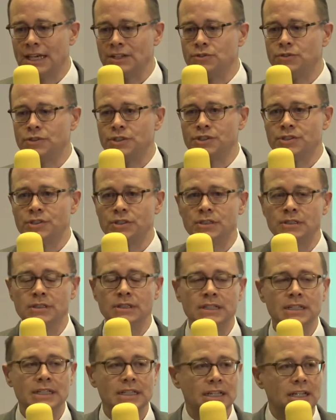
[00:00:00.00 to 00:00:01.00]
tradition
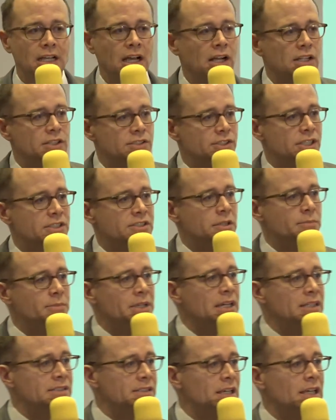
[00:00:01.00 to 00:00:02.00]
in college
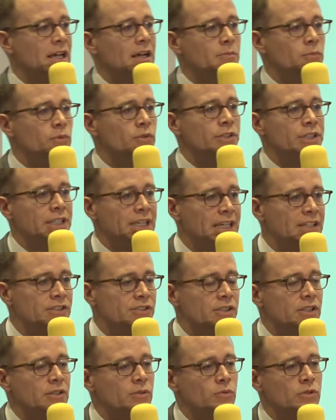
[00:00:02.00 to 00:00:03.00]
as I got more
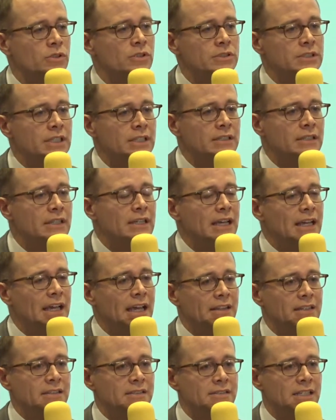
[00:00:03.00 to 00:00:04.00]
engaged in the world and
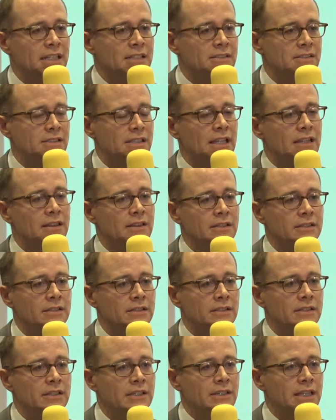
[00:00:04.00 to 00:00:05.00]
had this sense that
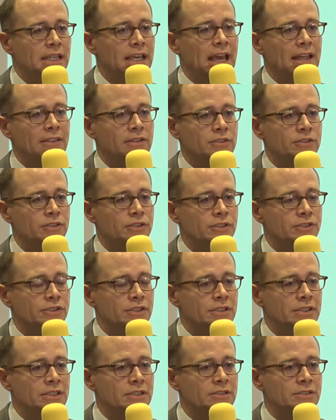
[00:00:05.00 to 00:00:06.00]
the Catholic Church,
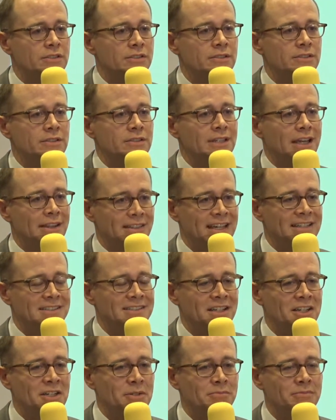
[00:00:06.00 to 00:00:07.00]
at least at that
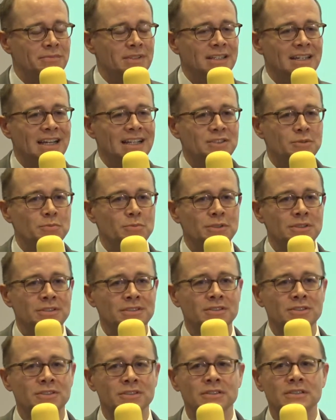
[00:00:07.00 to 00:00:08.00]
time, as a
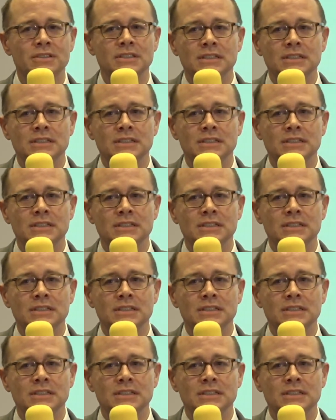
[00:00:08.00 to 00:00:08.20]
political